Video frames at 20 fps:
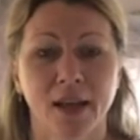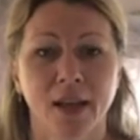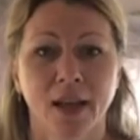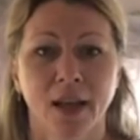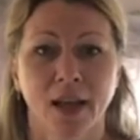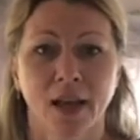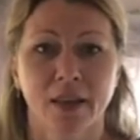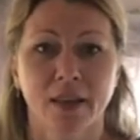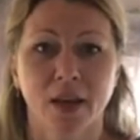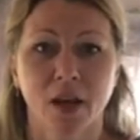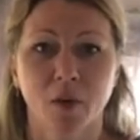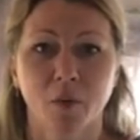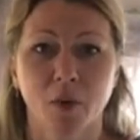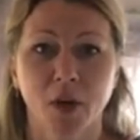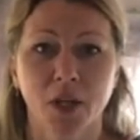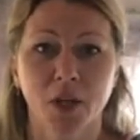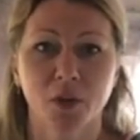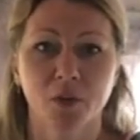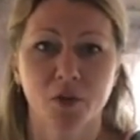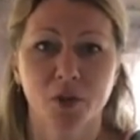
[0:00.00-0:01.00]
and that
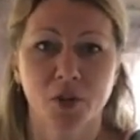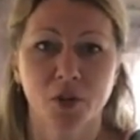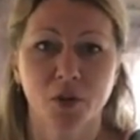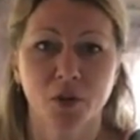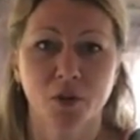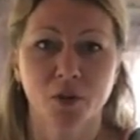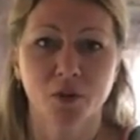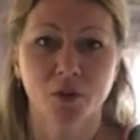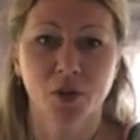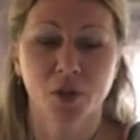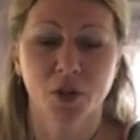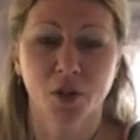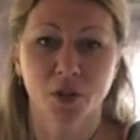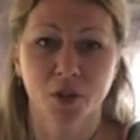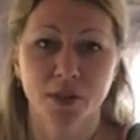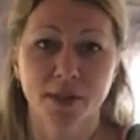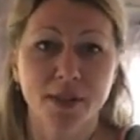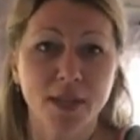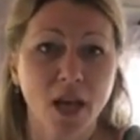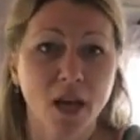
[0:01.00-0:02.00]
what you do to
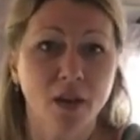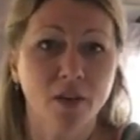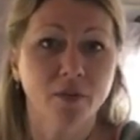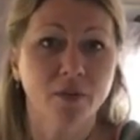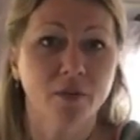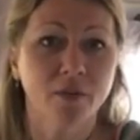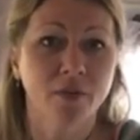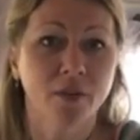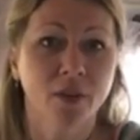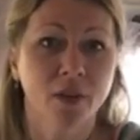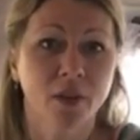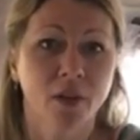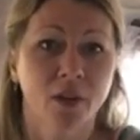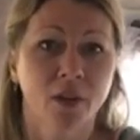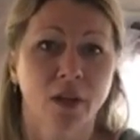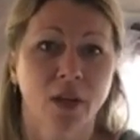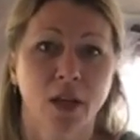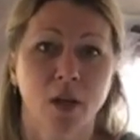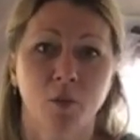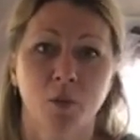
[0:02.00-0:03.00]
yourself
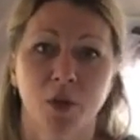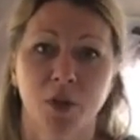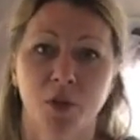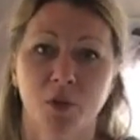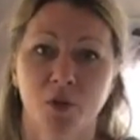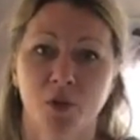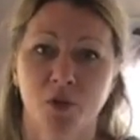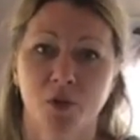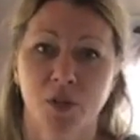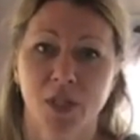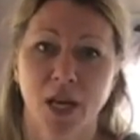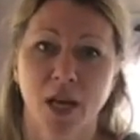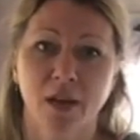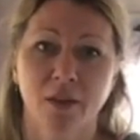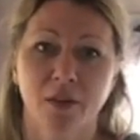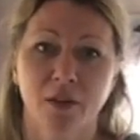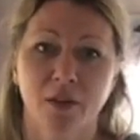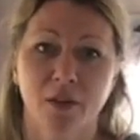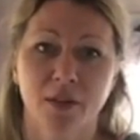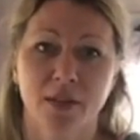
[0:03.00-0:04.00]
and what you do to
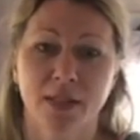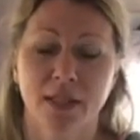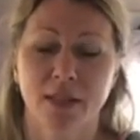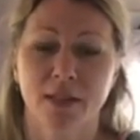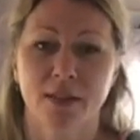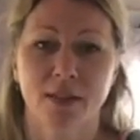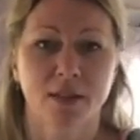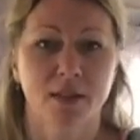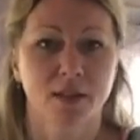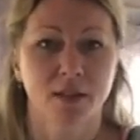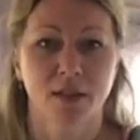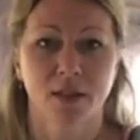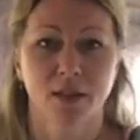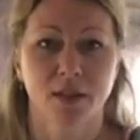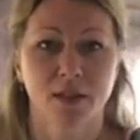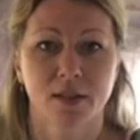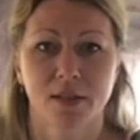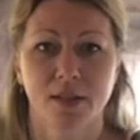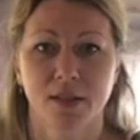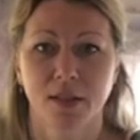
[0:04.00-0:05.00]
others, it's
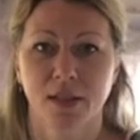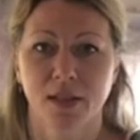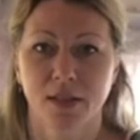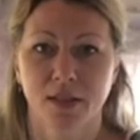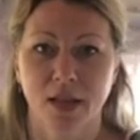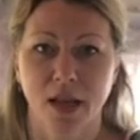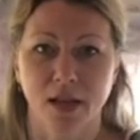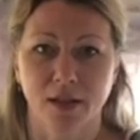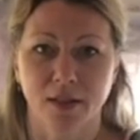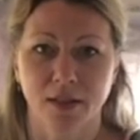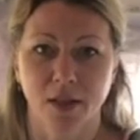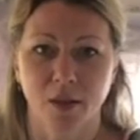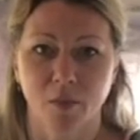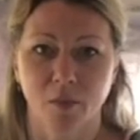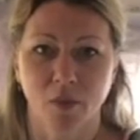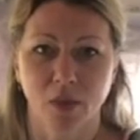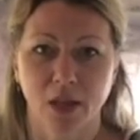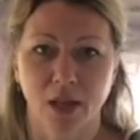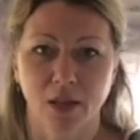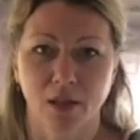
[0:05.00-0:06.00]
the exact same
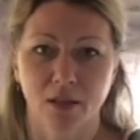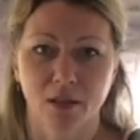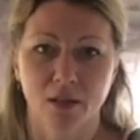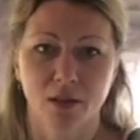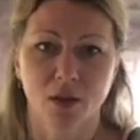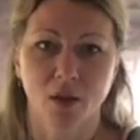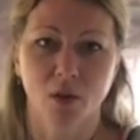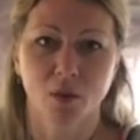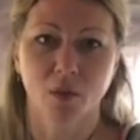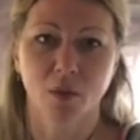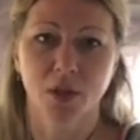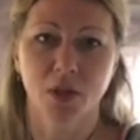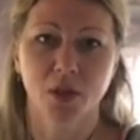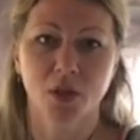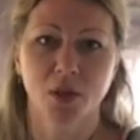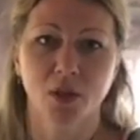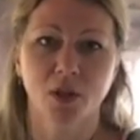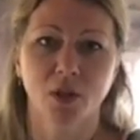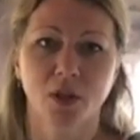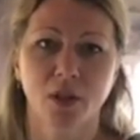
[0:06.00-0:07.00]
thing. So
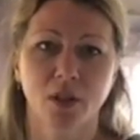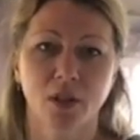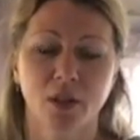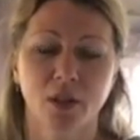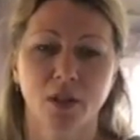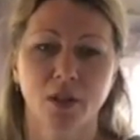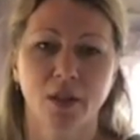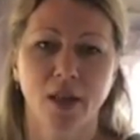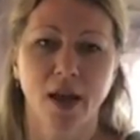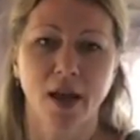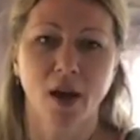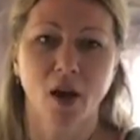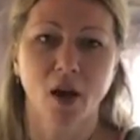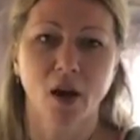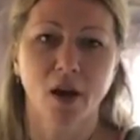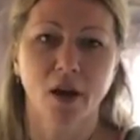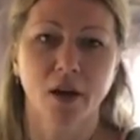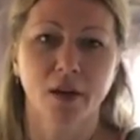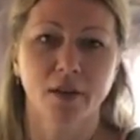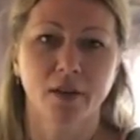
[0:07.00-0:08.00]
once you're in that
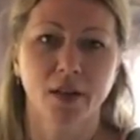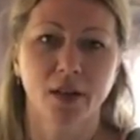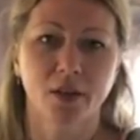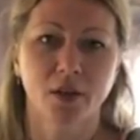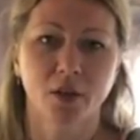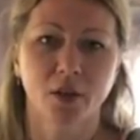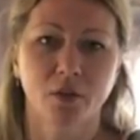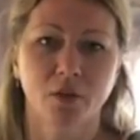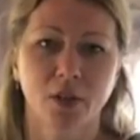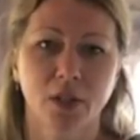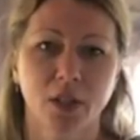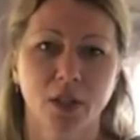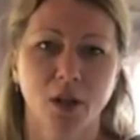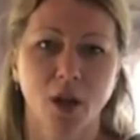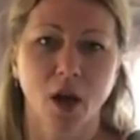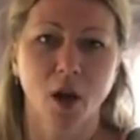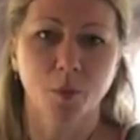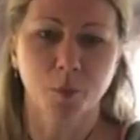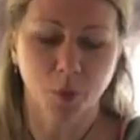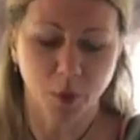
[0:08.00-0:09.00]
heart, then you're really
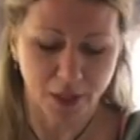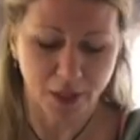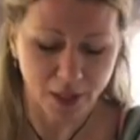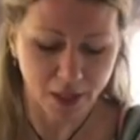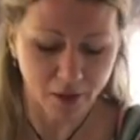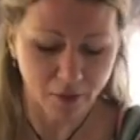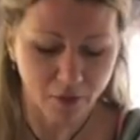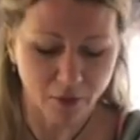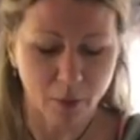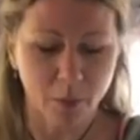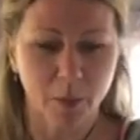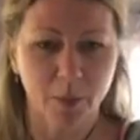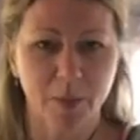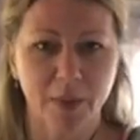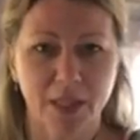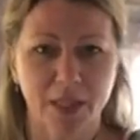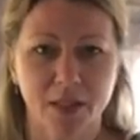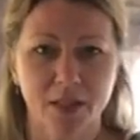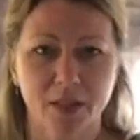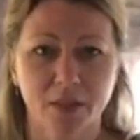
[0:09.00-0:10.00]
operating from a
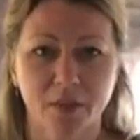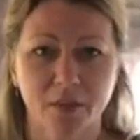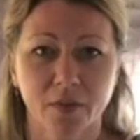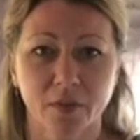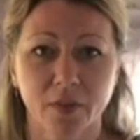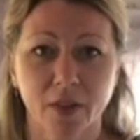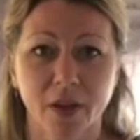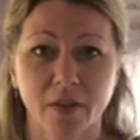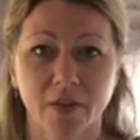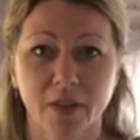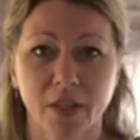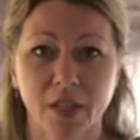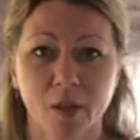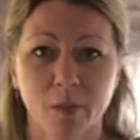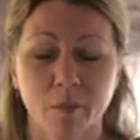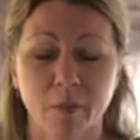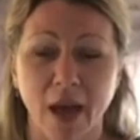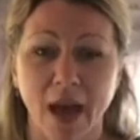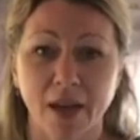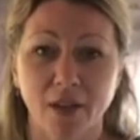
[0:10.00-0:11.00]
place of love and
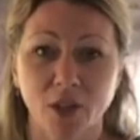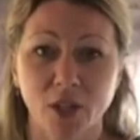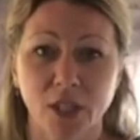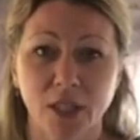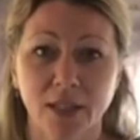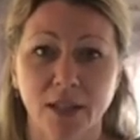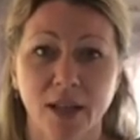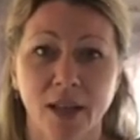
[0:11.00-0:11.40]
compassion.